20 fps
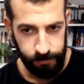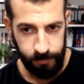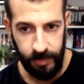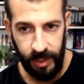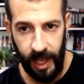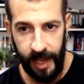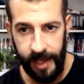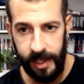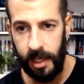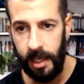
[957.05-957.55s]

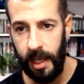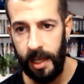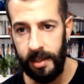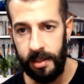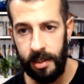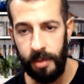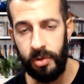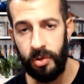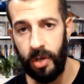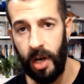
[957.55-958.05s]
like and
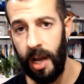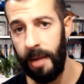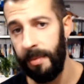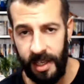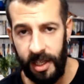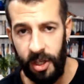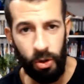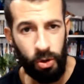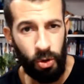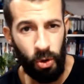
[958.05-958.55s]
subscribe.
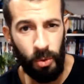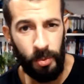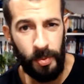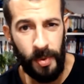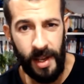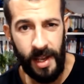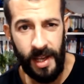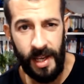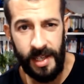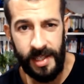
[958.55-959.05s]
YouTube
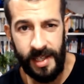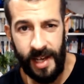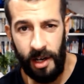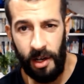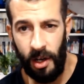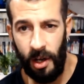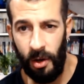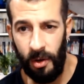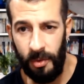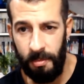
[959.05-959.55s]
is kind
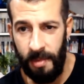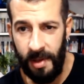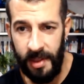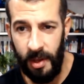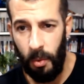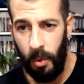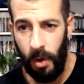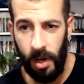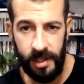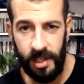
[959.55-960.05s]
of on muddy
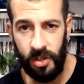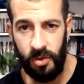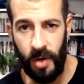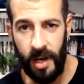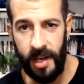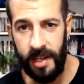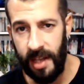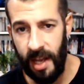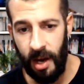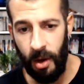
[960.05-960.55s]
waters
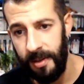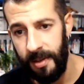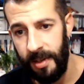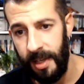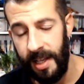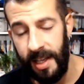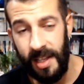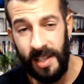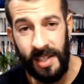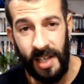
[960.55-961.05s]
right now,
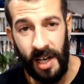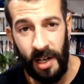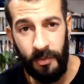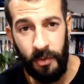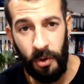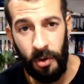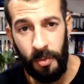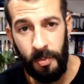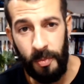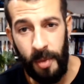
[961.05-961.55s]
and it's hard
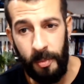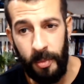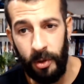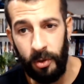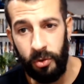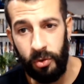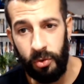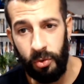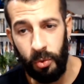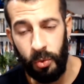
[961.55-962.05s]
for people
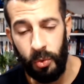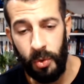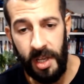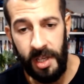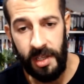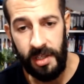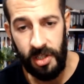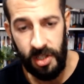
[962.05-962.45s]
to reach